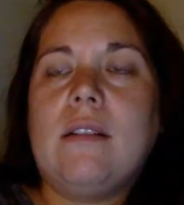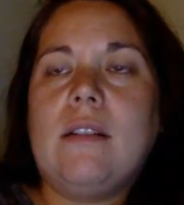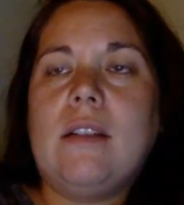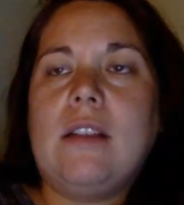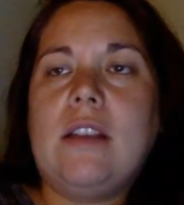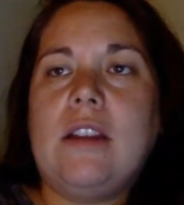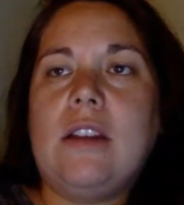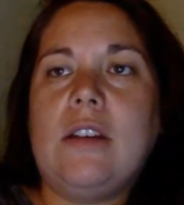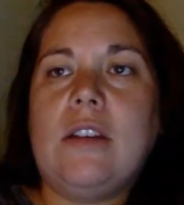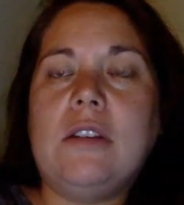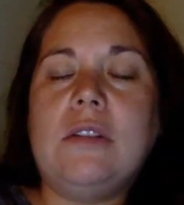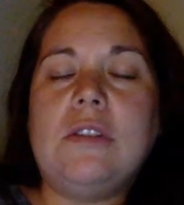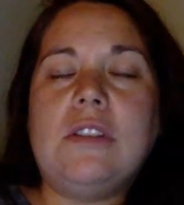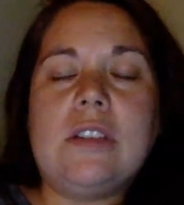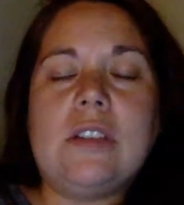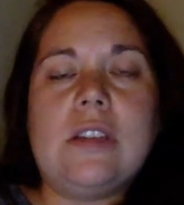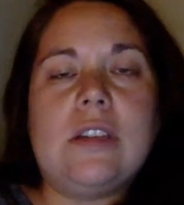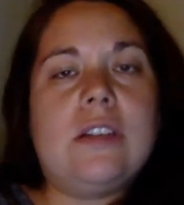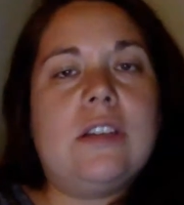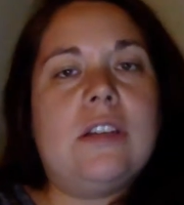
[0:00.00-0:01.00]
you
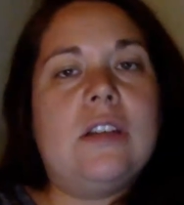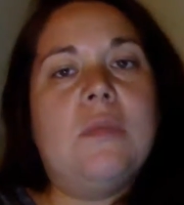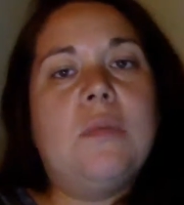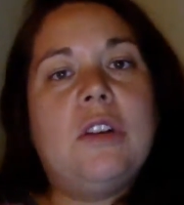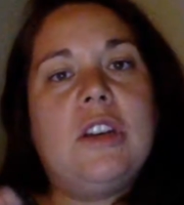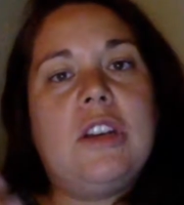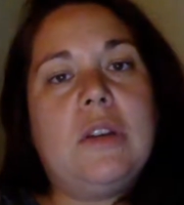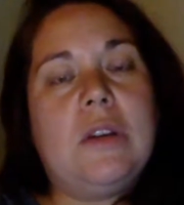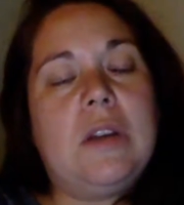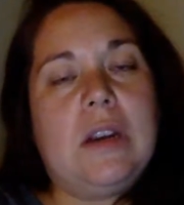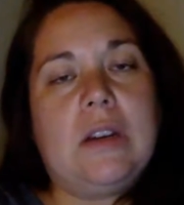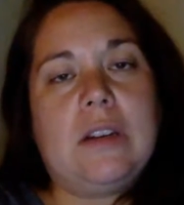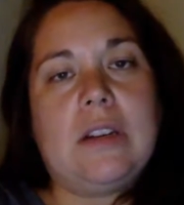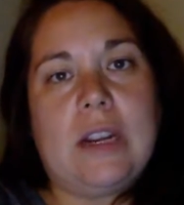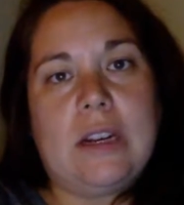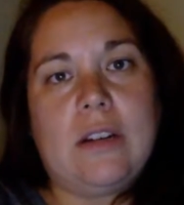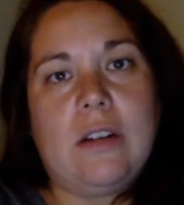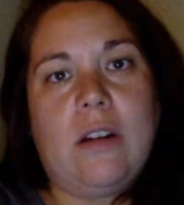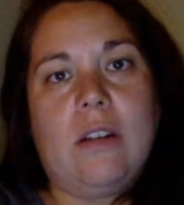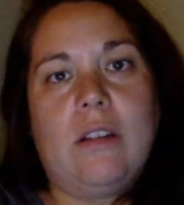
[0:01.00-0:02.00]
just assume when you hear
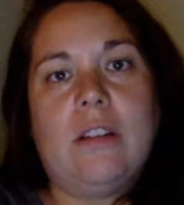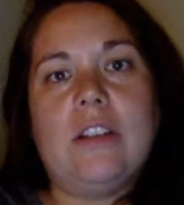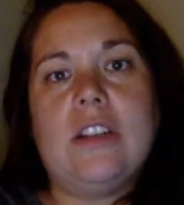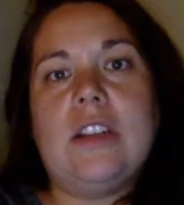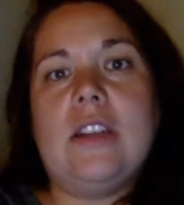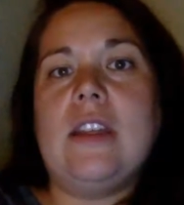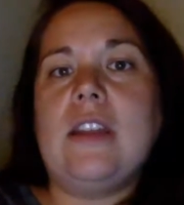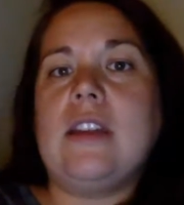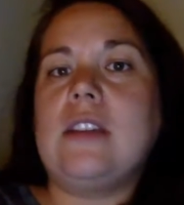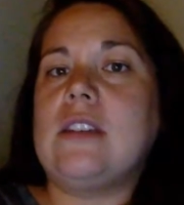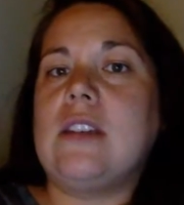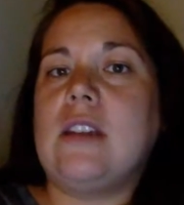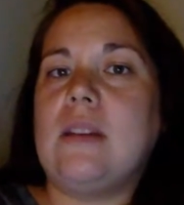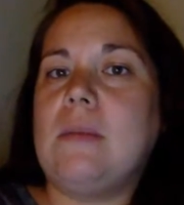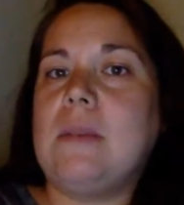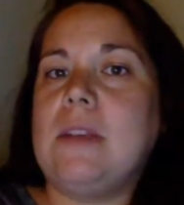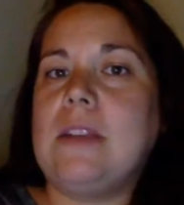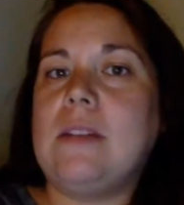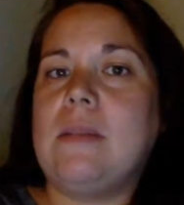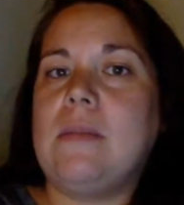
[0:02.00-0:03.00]
technology that it's going
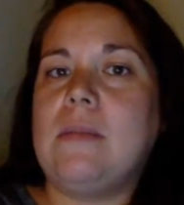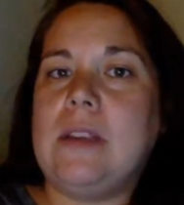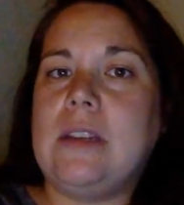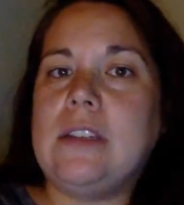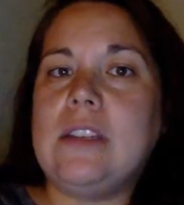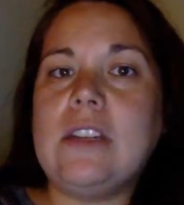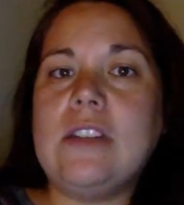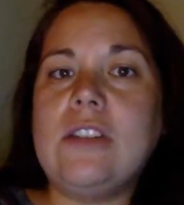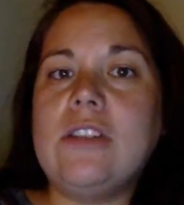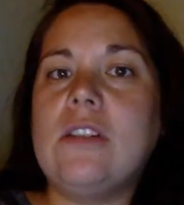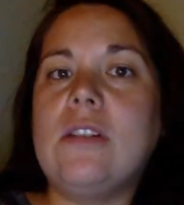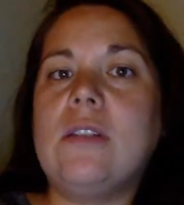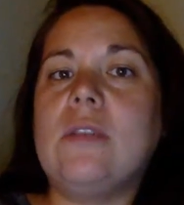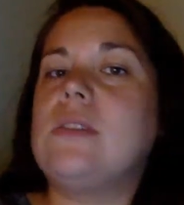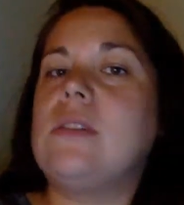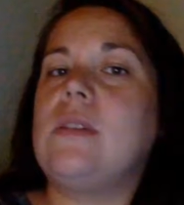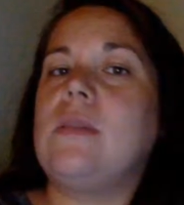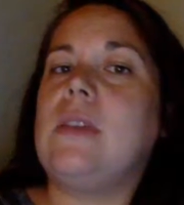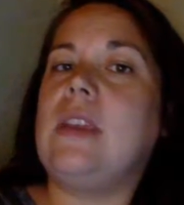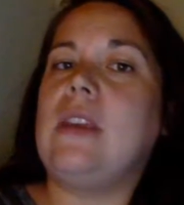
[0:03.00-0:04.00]
to be something
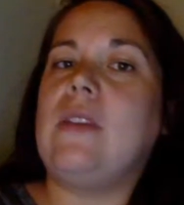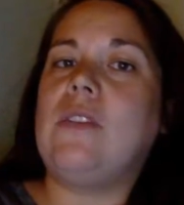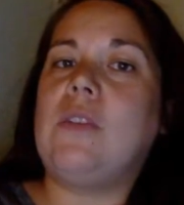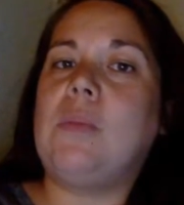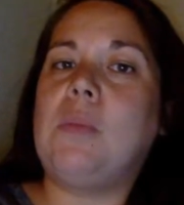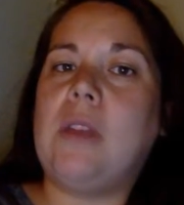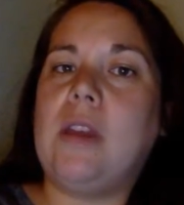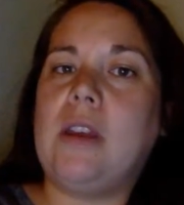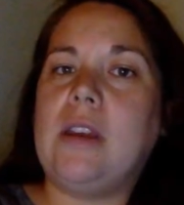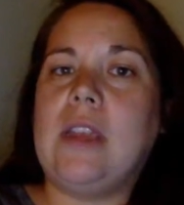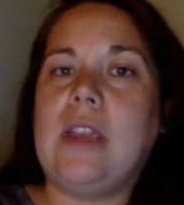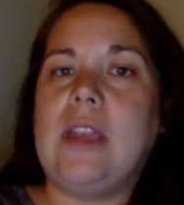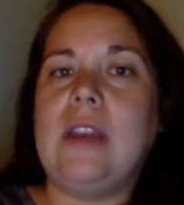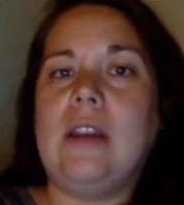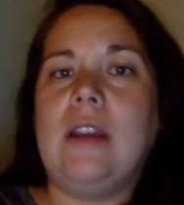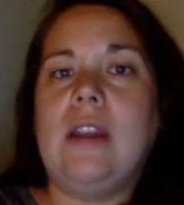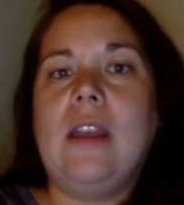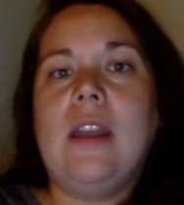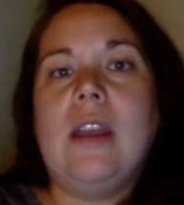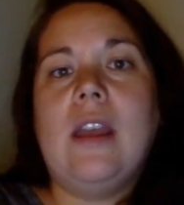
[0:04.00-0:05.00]
digital, something you have to plug
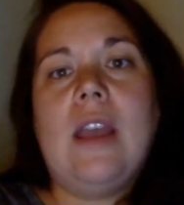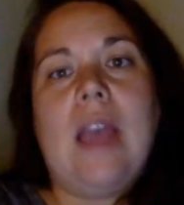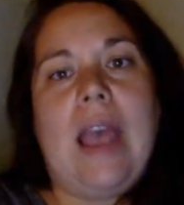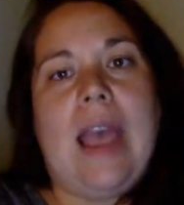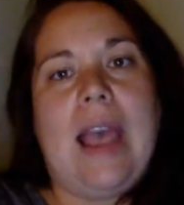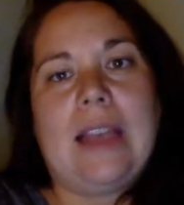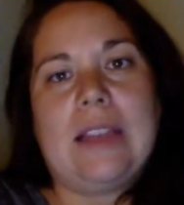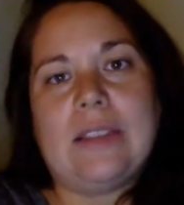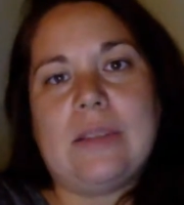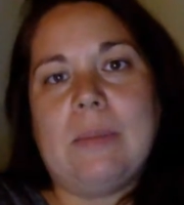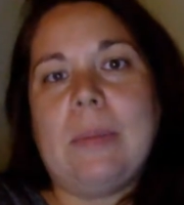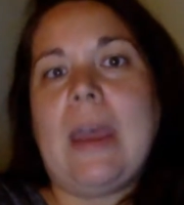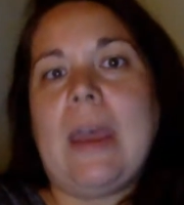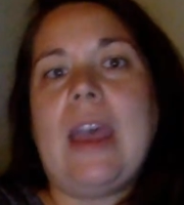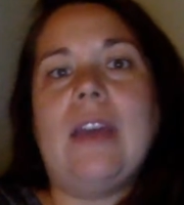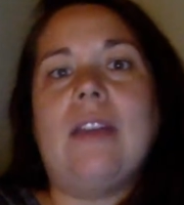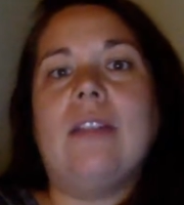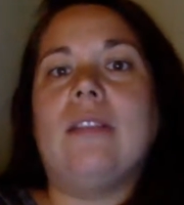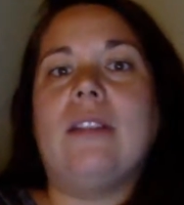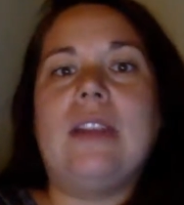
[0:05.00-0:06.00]
in, has a
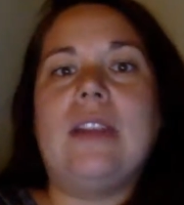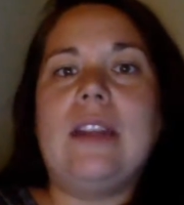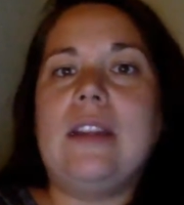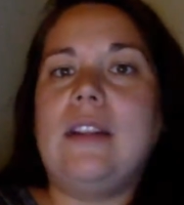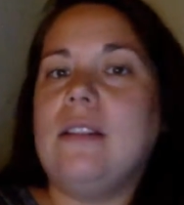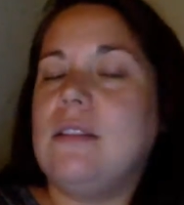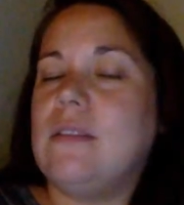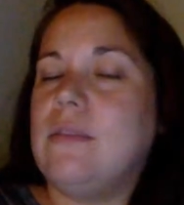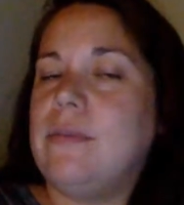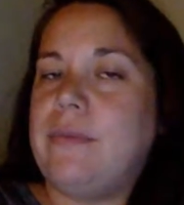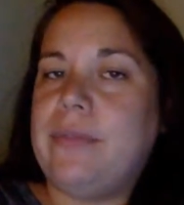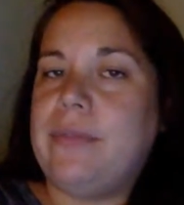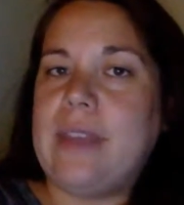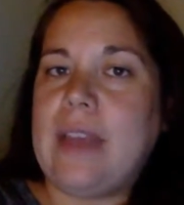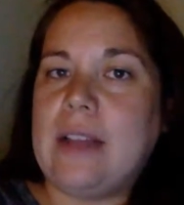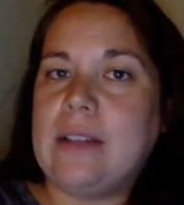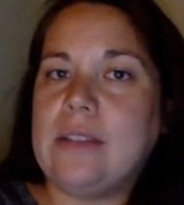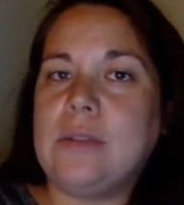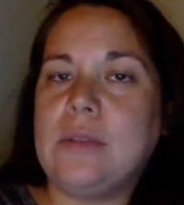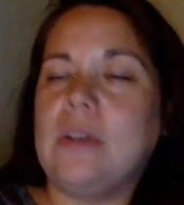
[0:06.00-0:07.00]
battery,
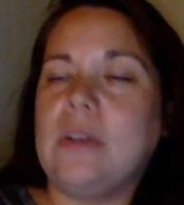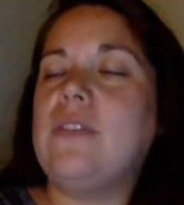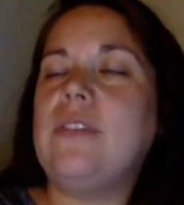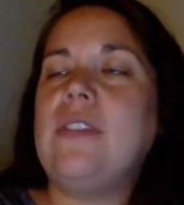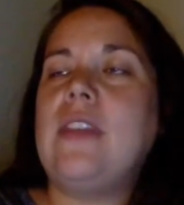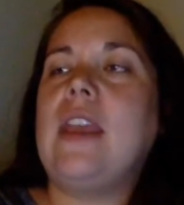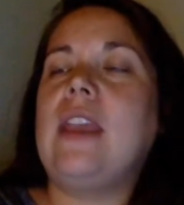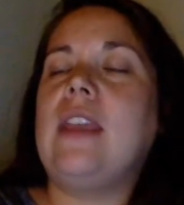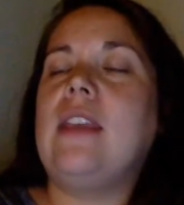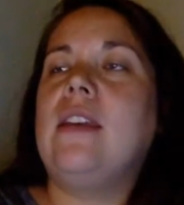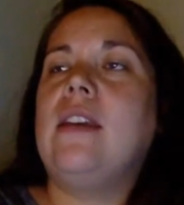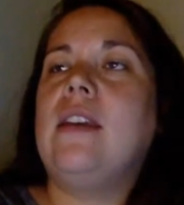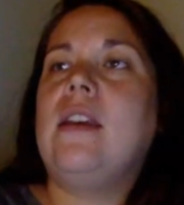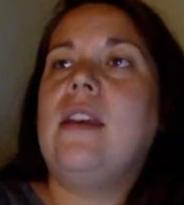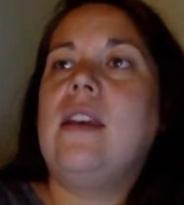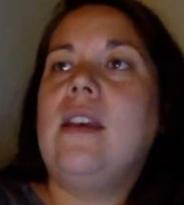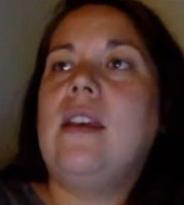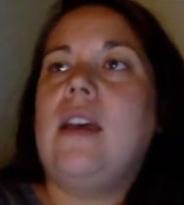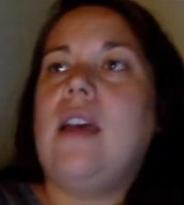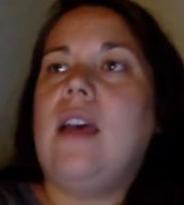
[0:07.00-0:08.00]
that sort of thing.
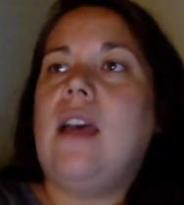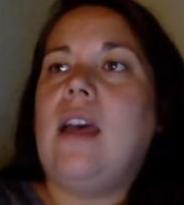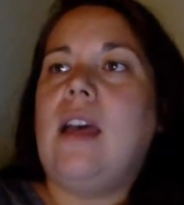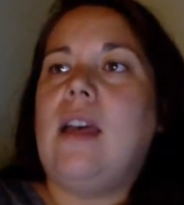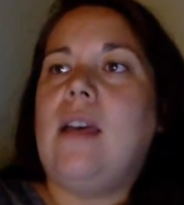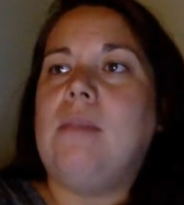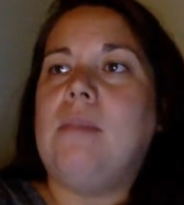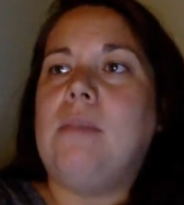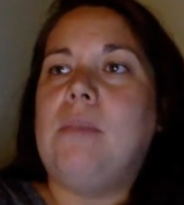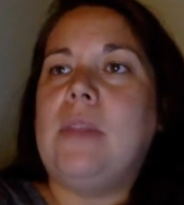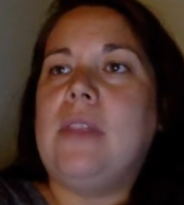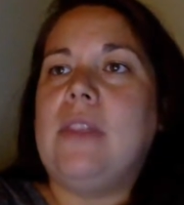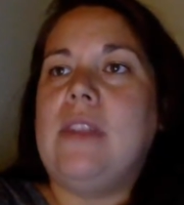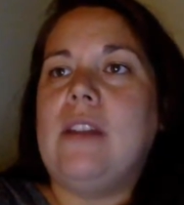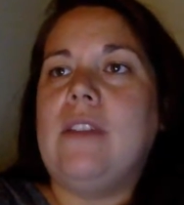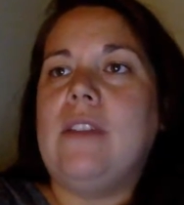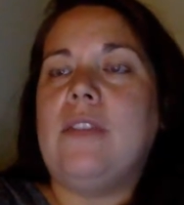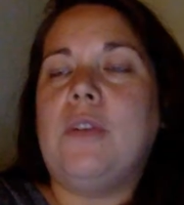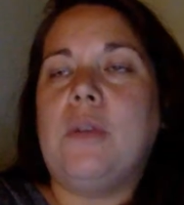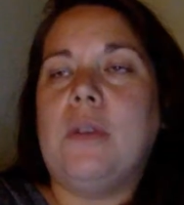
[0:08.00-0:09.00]
But
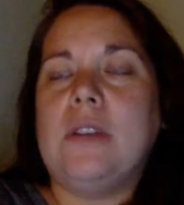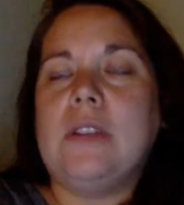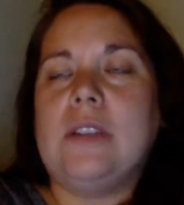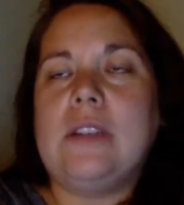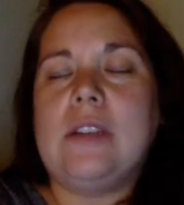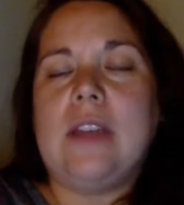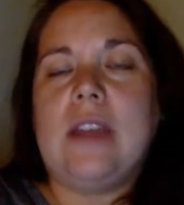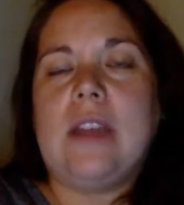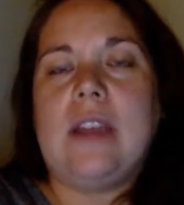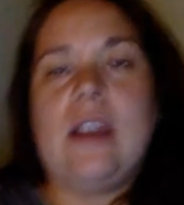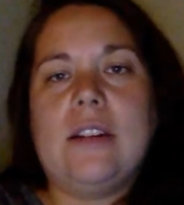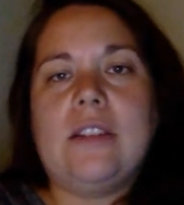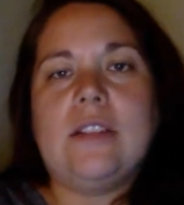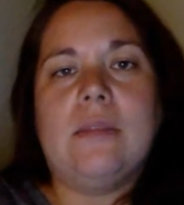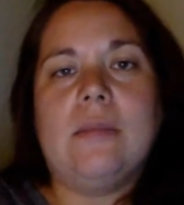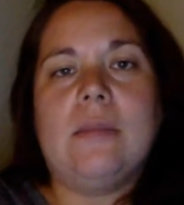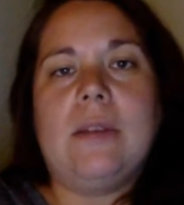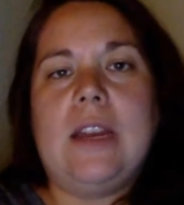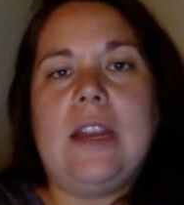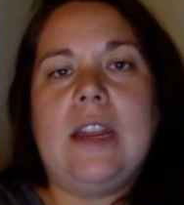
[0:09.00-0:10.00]
then, of course, as I got
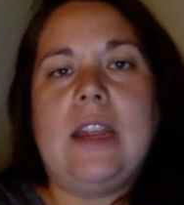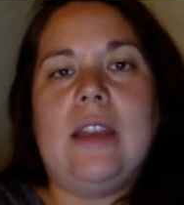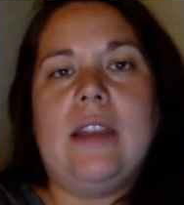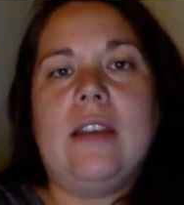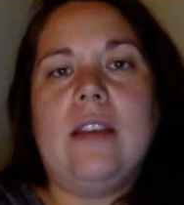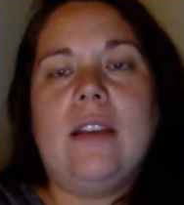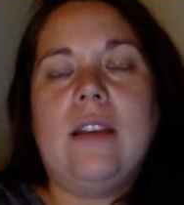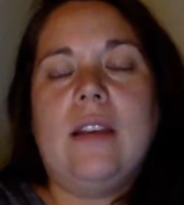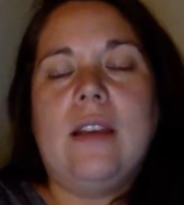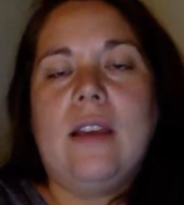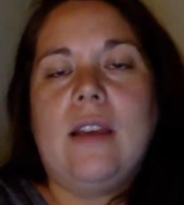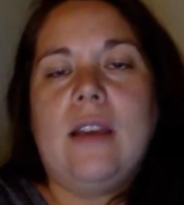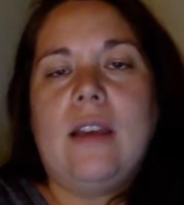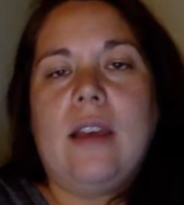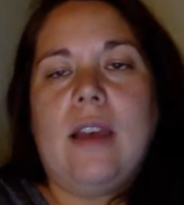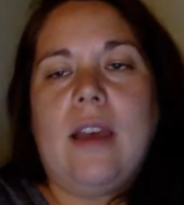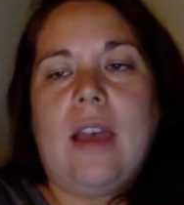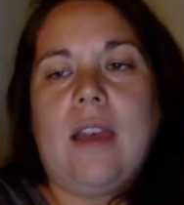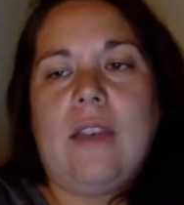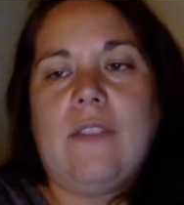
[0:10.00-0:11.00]
to reading,
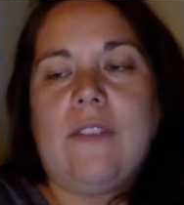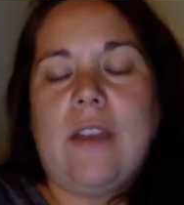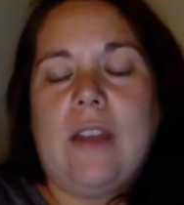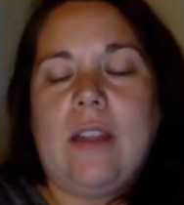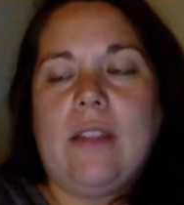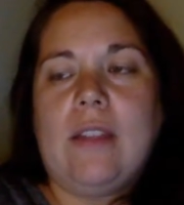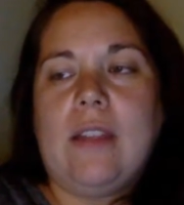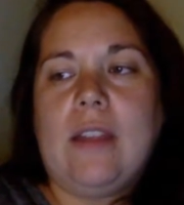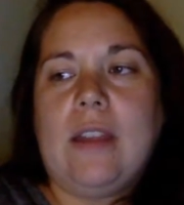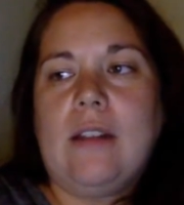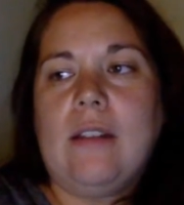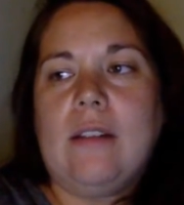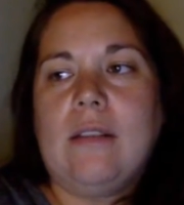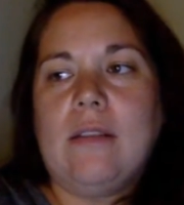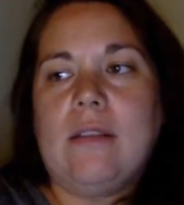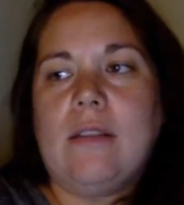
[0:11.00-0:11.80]
I found that